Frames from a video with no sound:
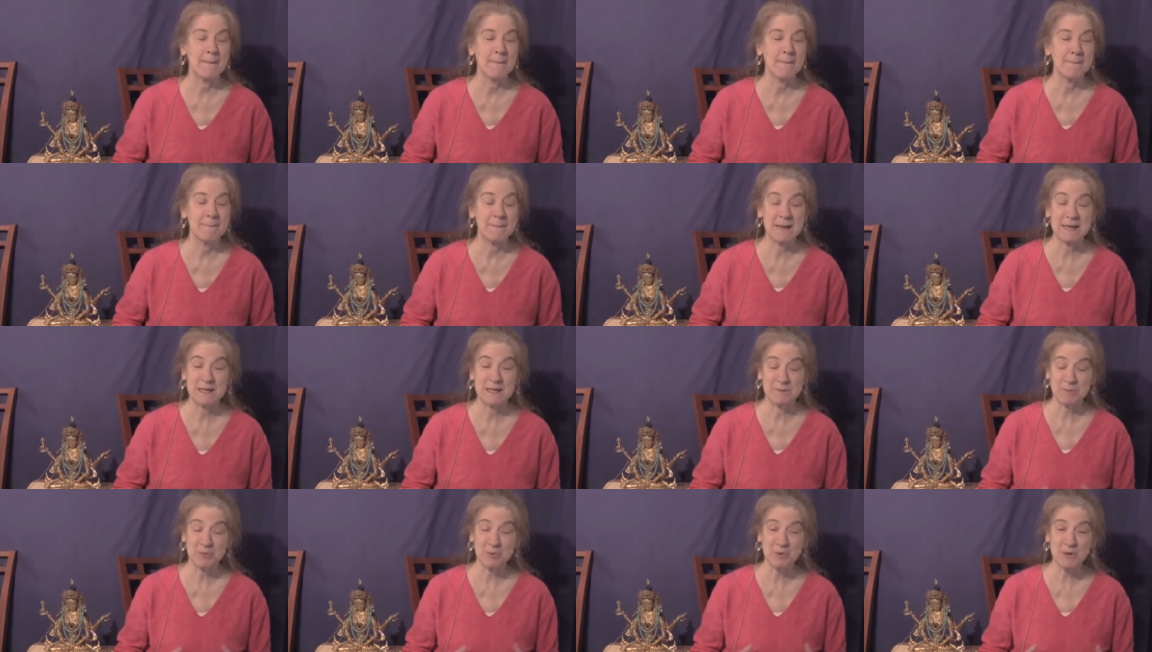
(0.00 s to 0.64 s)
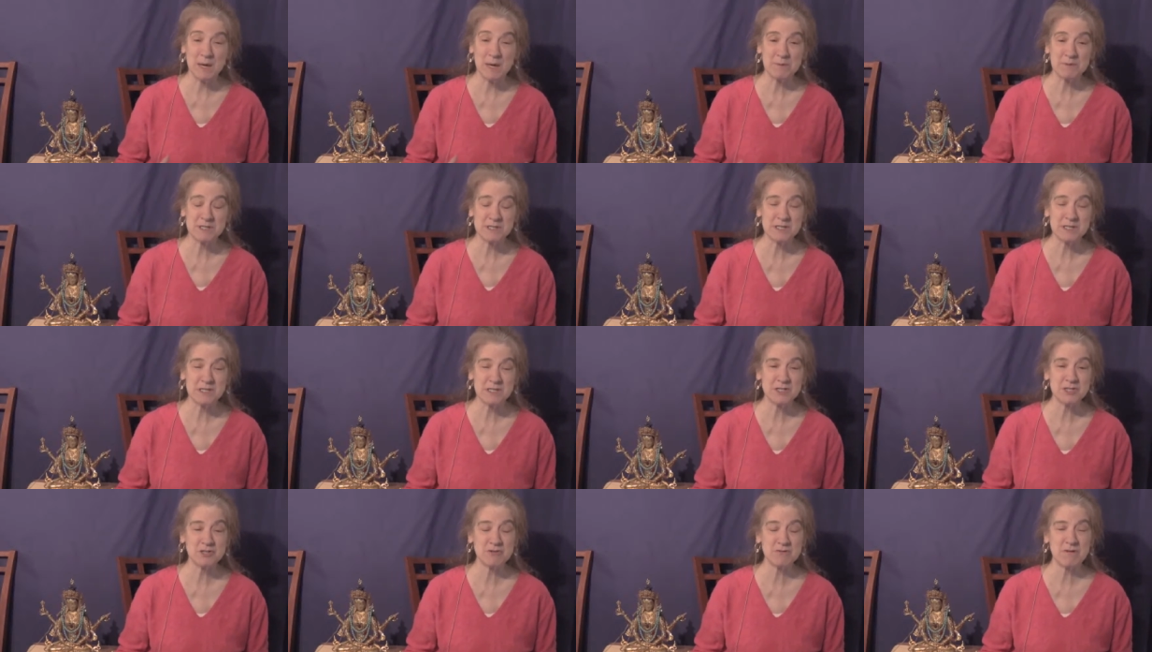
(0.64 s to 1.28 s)
made
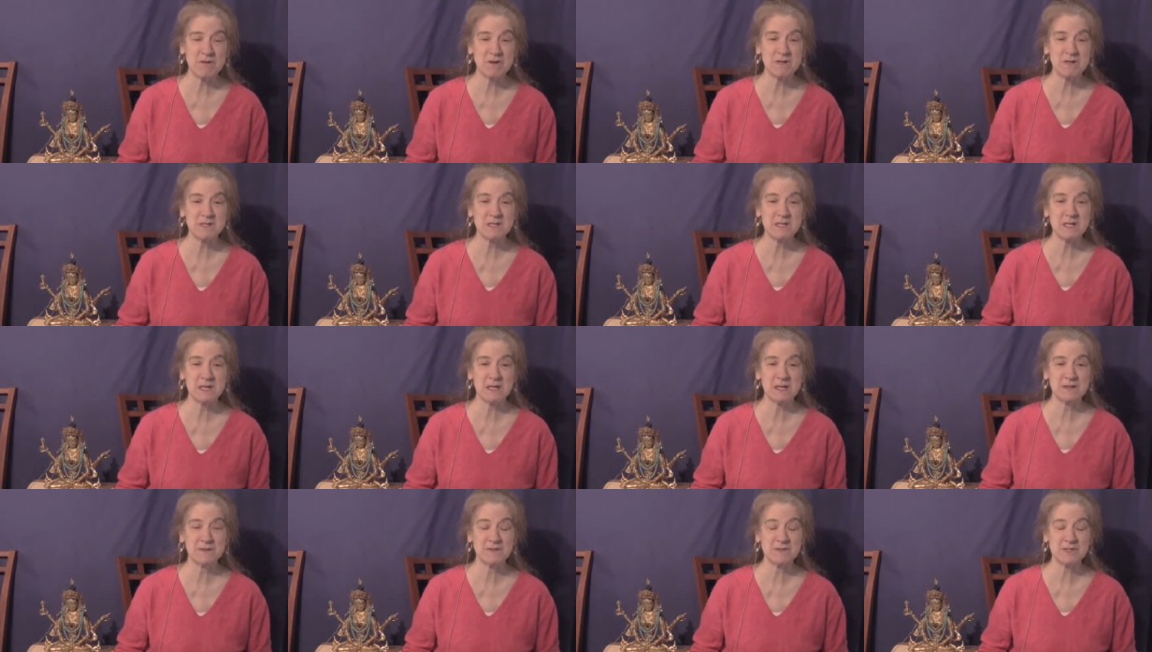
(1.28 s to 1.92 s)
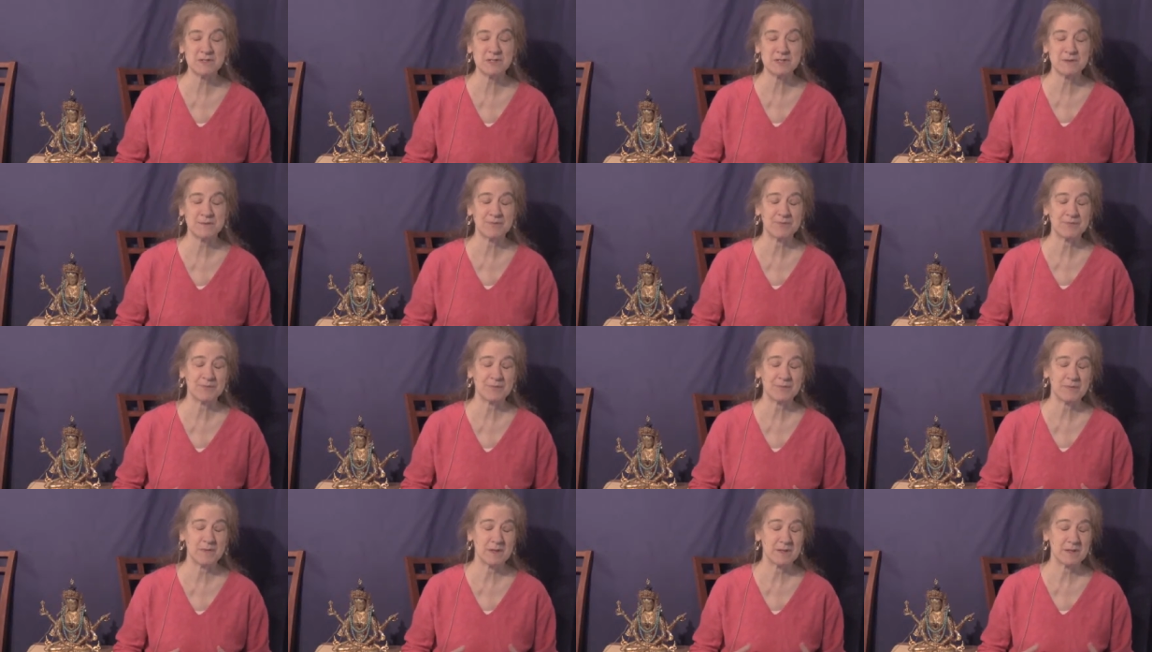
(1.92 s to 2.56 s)
promises to ourselves,
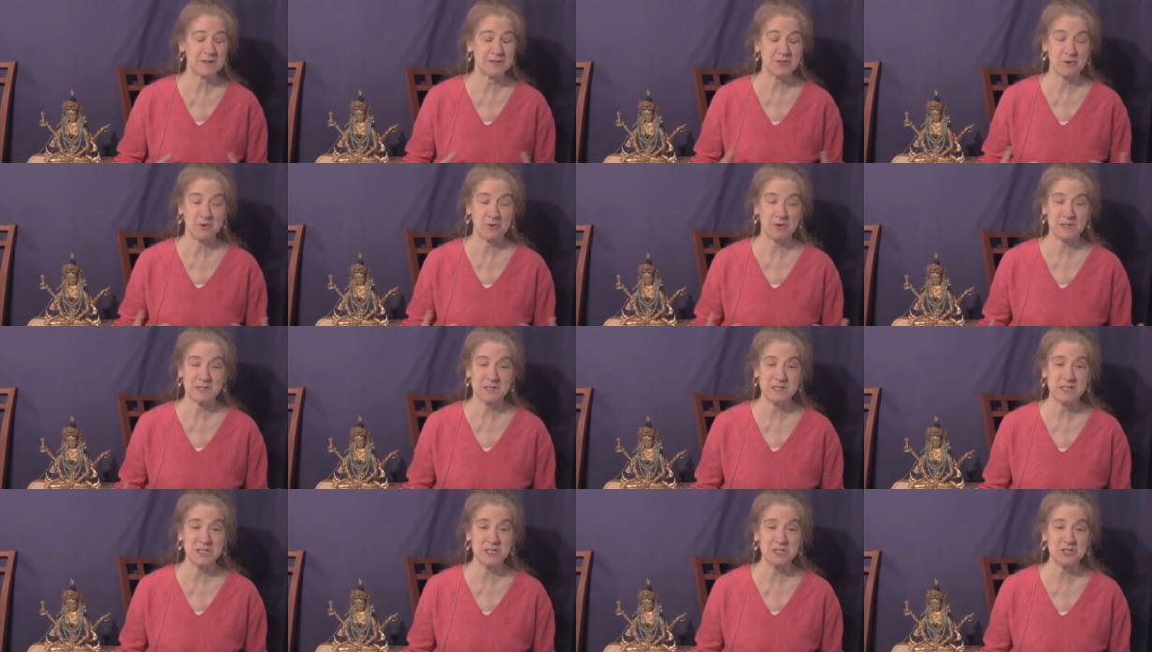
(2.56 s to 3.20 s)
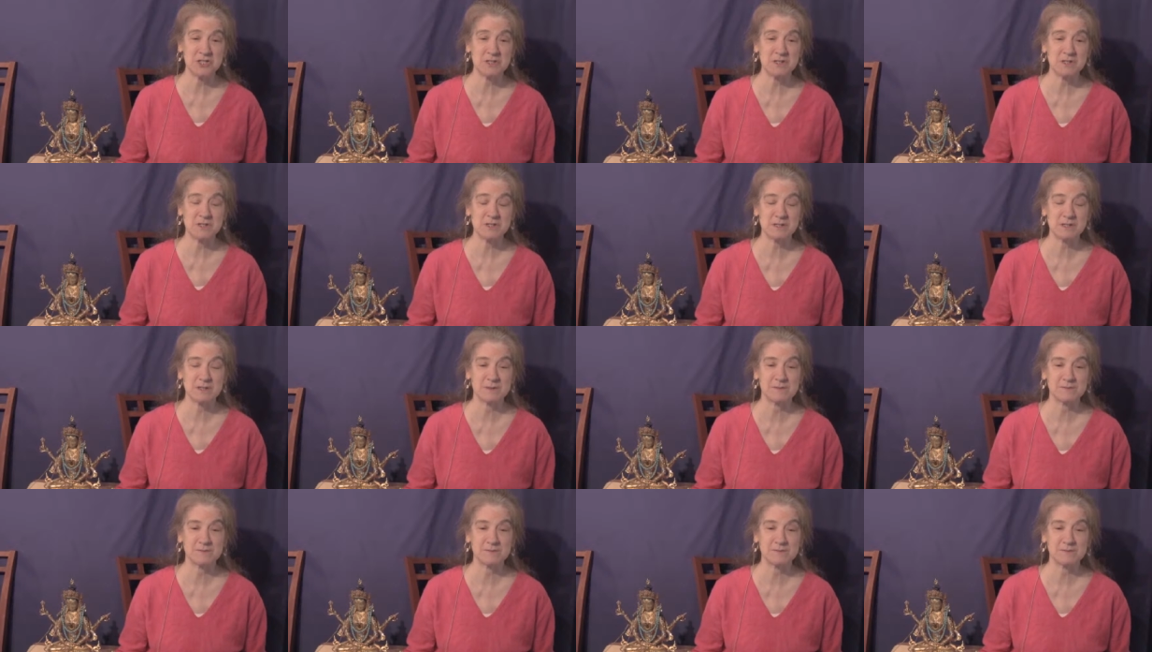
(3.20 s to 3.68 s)
to our teachers.